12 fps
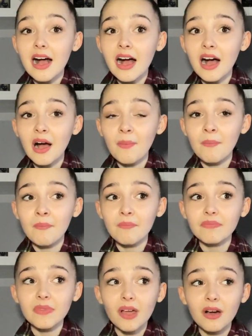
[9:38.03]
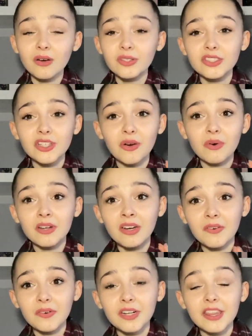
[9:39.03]
Um, also
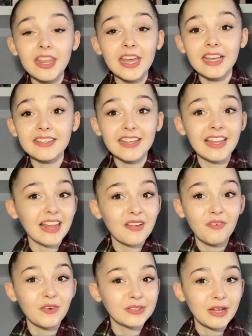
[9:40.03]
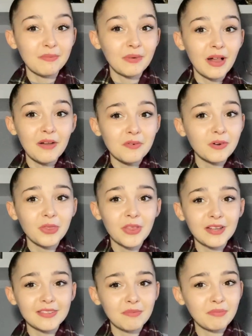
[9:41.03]
another thing is that like for example everyone
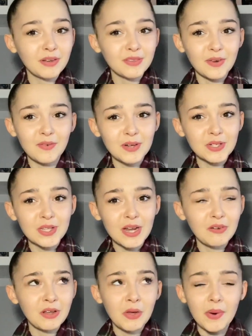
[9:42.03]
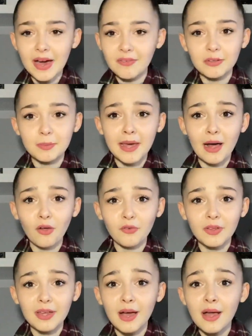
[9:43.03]
thinks that because you're vegetarian you have to be
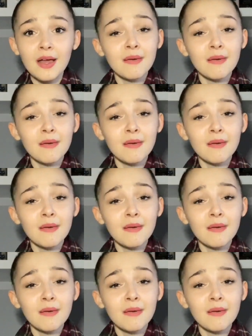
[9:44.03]
healthy